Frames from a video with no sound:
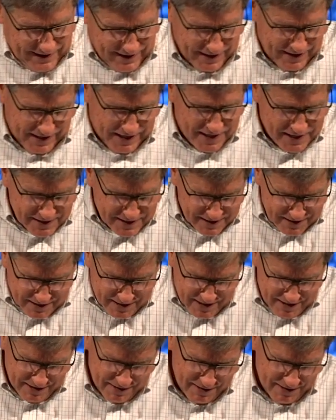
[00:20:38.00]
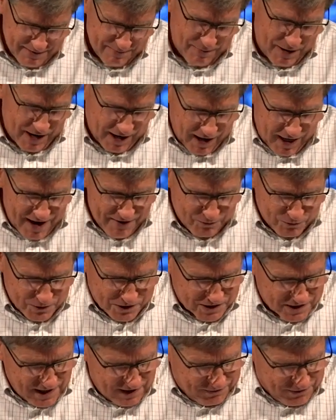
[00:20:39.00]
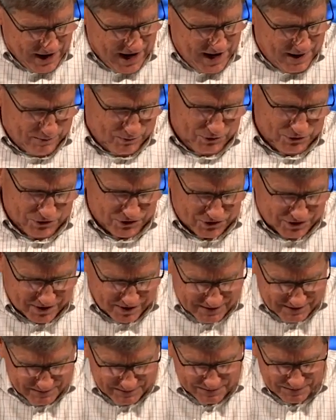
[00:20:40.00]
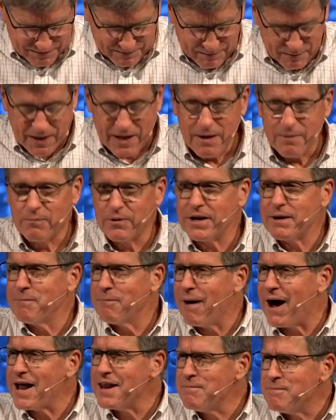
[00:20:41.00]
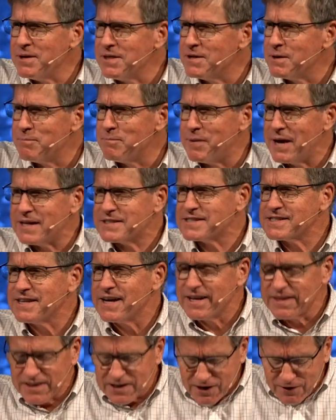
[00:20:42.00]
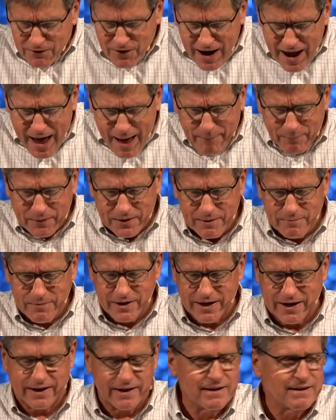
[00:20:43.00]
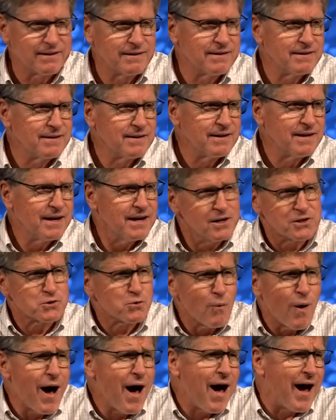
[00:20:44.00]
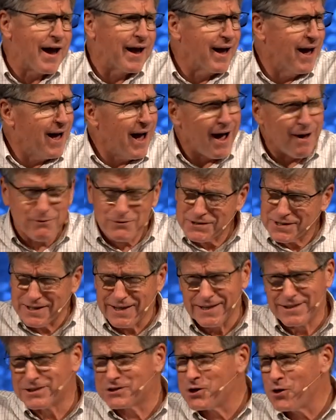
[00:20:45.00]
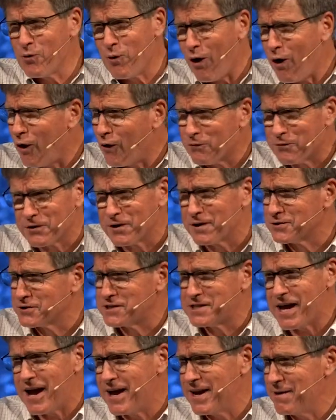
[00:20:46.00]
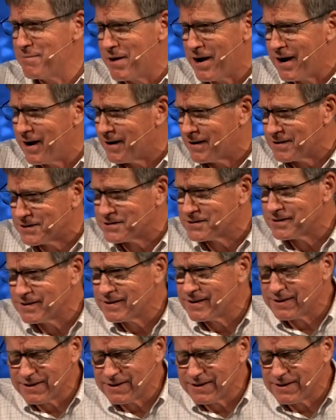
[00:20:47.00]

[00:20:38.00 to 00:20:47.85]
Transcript: It ended my life with stuffed animals, but it might have been the best thing that ever happened to me. Here's why I was getting too old for those teddy bears.